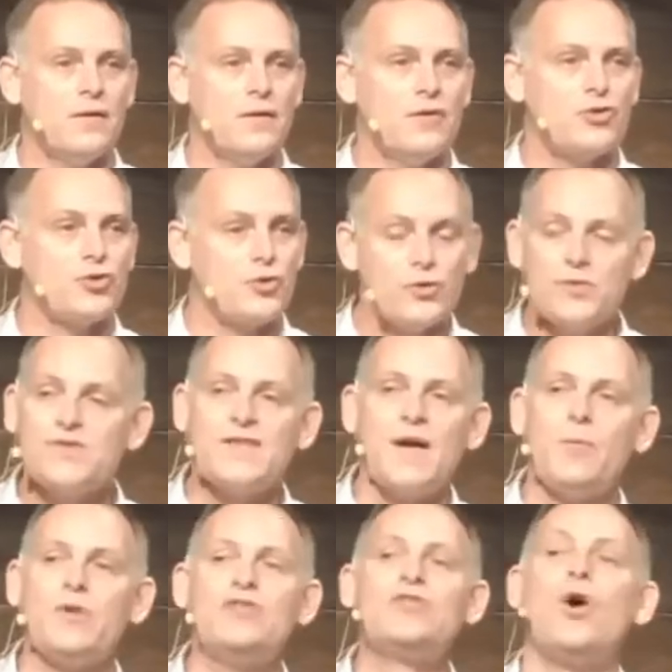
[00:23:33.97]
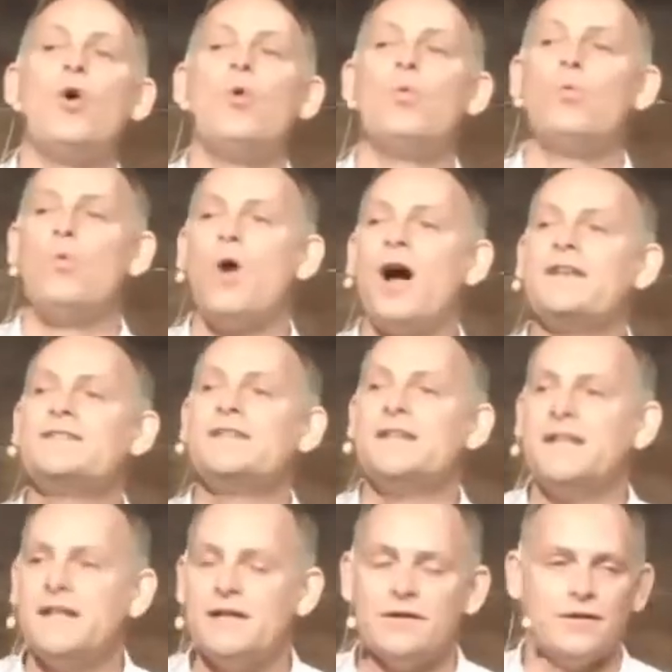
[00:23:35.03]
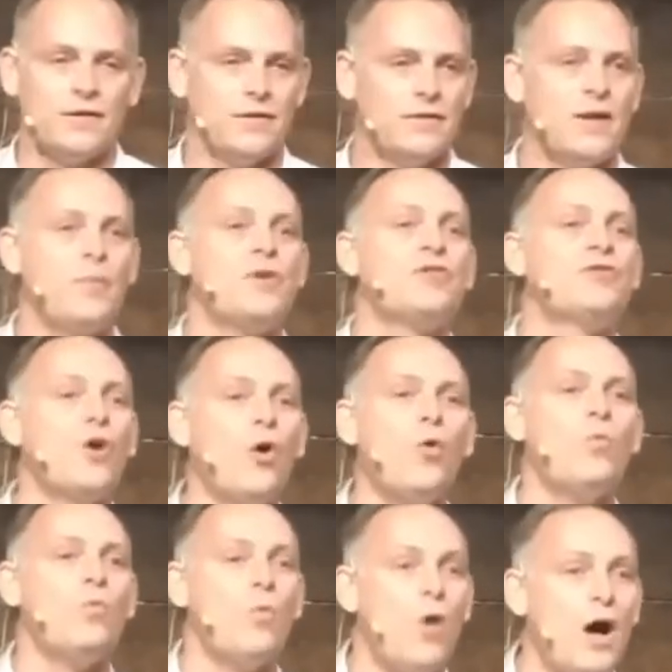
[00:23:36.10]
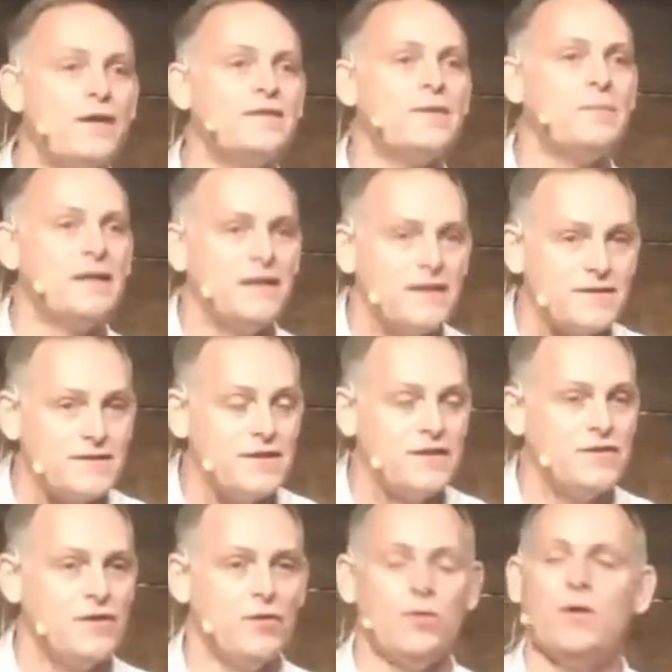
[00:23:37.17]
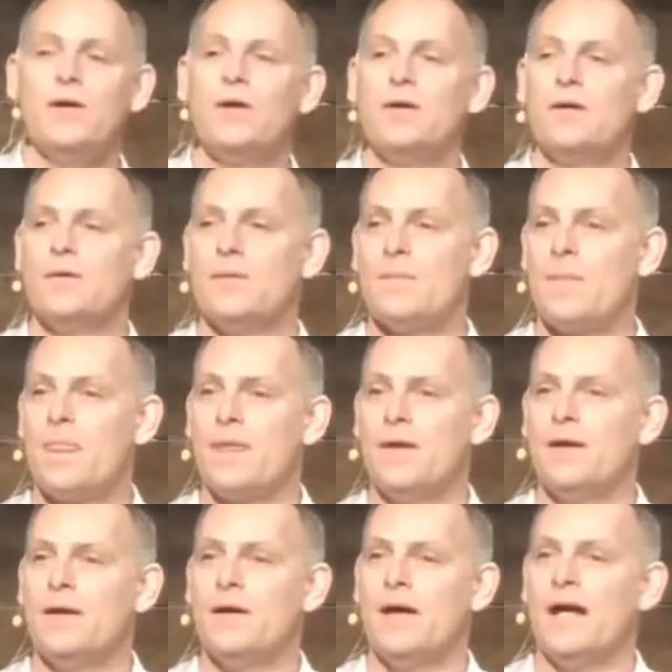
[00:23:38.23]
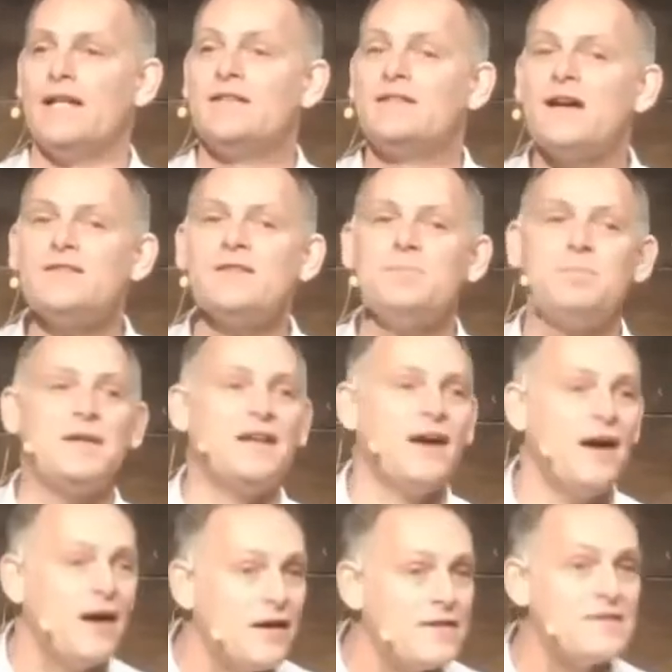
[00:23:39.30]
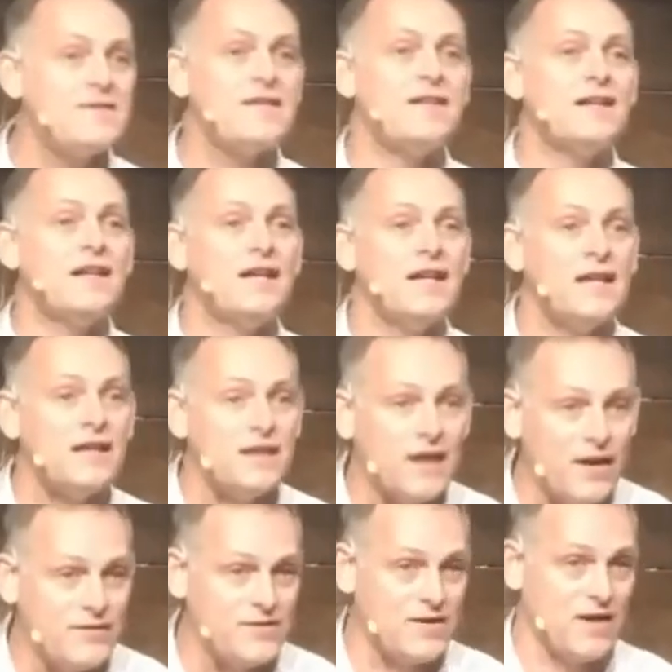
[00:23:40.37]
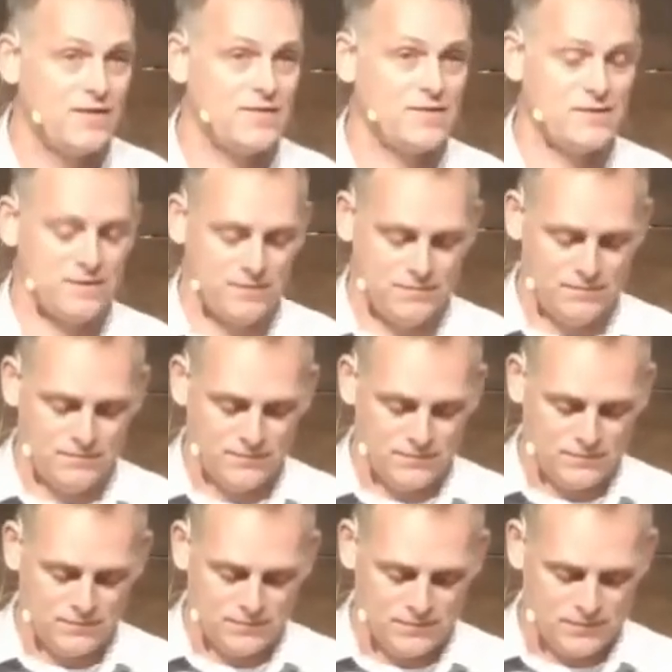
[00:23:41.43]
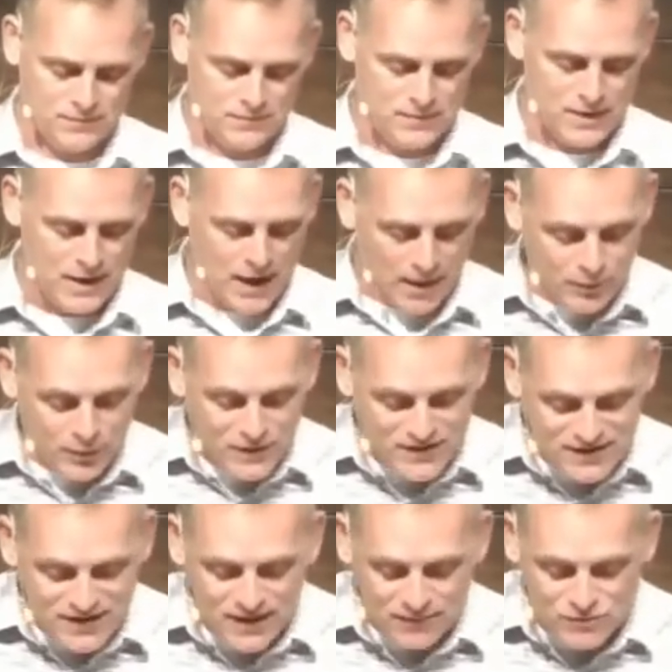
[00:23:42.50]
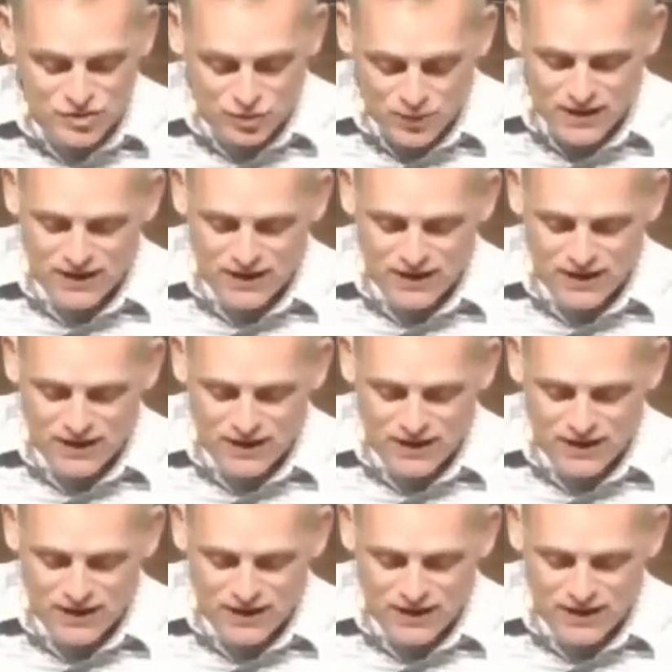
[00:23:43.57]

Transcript: truths that we don't want to hear, that we don't want to be listening to. And he does it because he loves us. And we see him doing